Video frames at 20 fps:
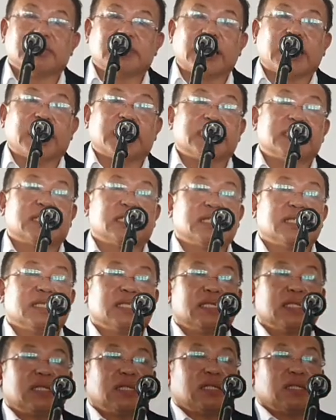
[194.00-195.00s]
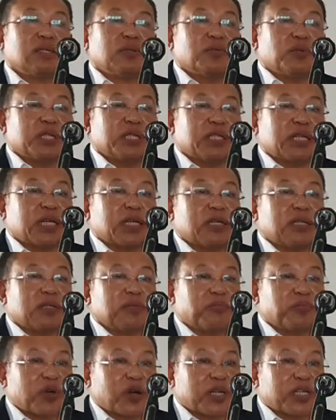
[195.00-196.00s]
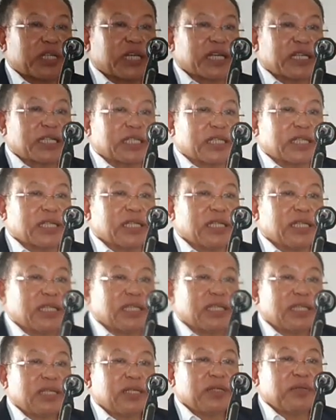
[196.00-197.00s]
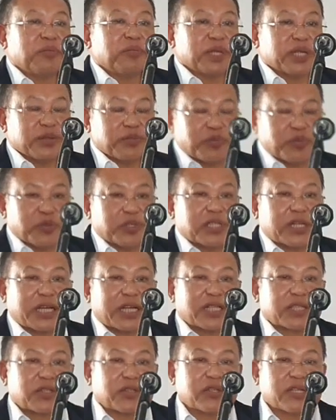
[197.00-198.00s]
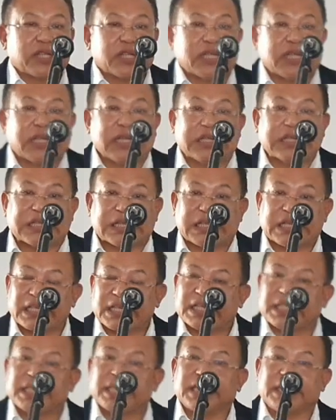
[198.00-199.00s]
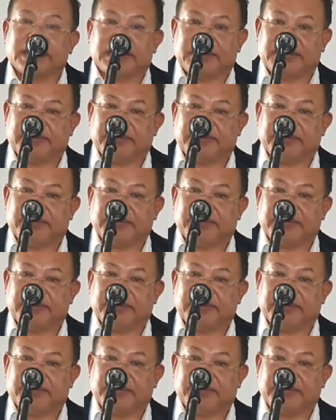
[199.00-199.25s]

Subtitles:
that we shall protect the Manipur territorial integrity,